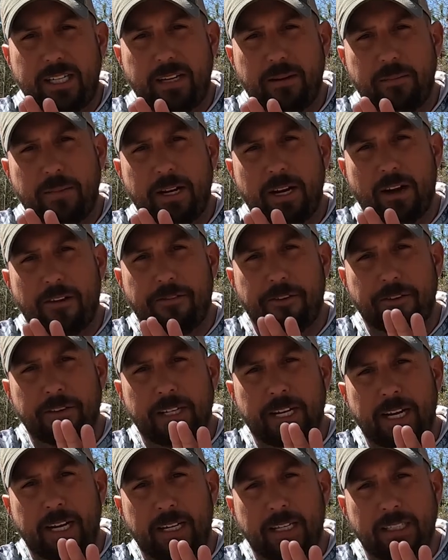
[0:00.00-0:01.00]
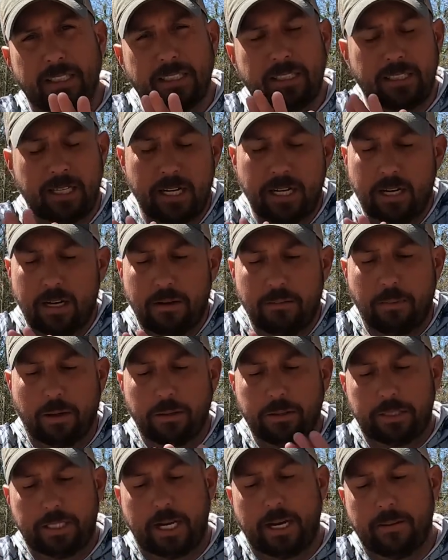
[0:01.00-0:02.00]
tipped me off on that is
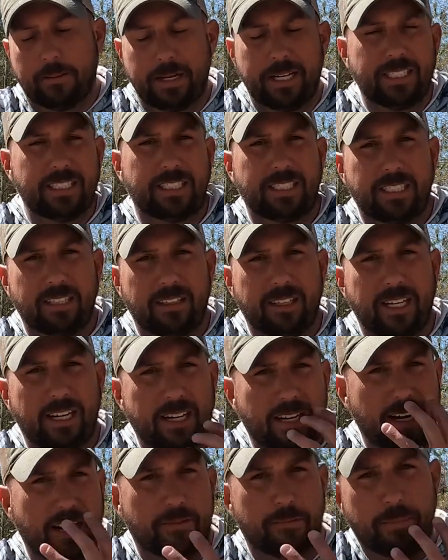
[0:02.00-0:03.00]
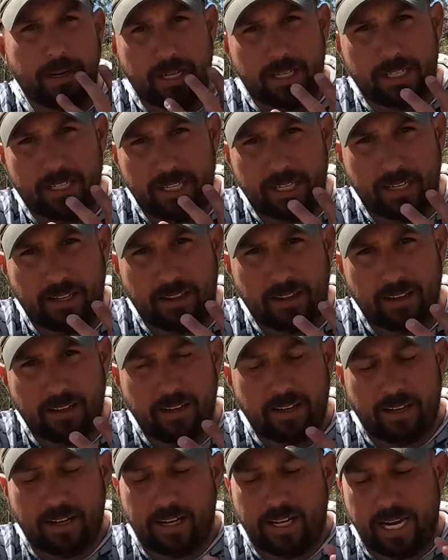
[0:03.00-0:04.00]
both salmon and steelhead have big teeth.
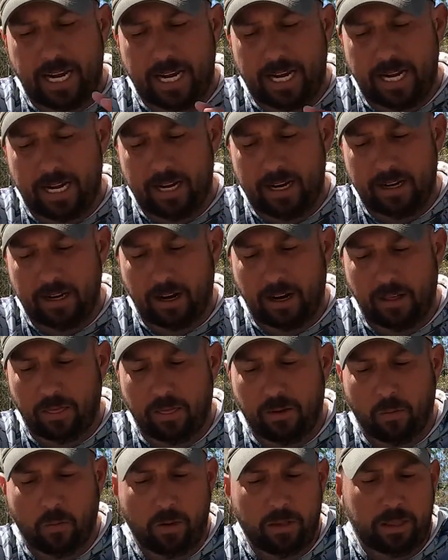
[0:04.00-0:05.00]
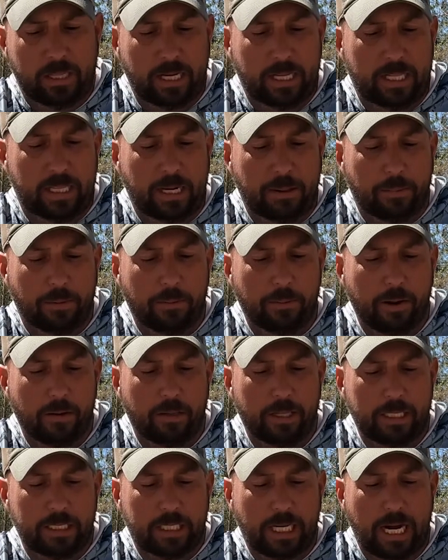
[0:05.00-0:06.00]
And the one thing that they promoted
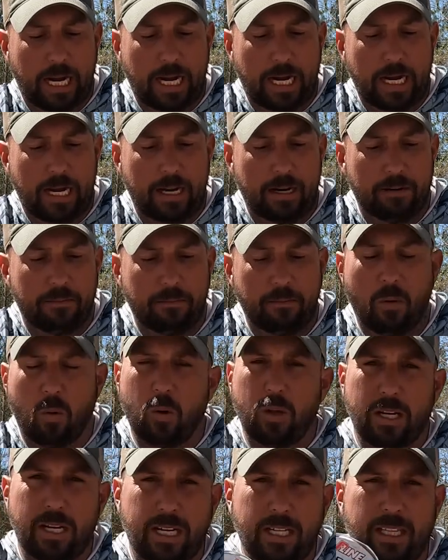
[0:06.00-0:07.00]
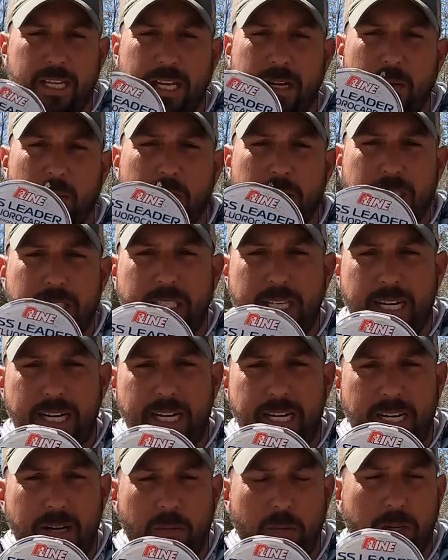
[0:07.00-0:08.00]
this line more than anything was that
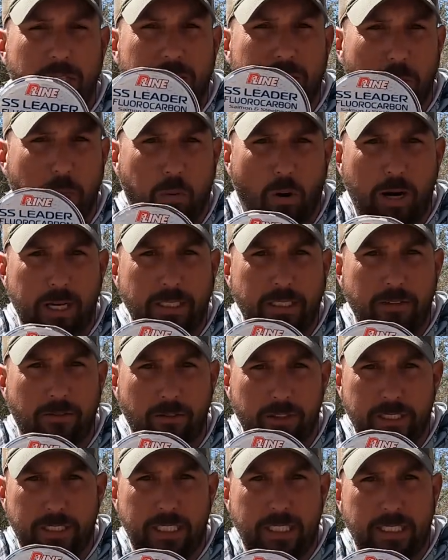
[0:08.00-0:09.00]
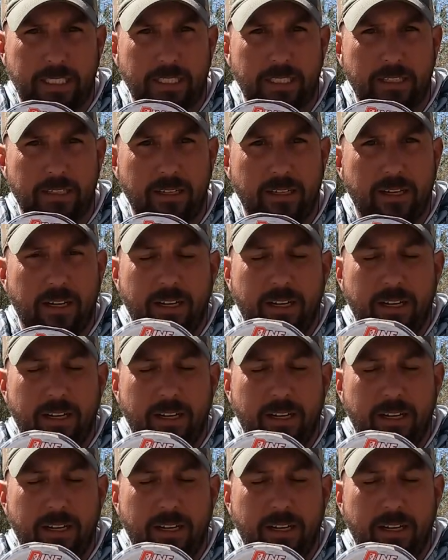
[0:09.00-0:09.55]
it was abrasive resistant.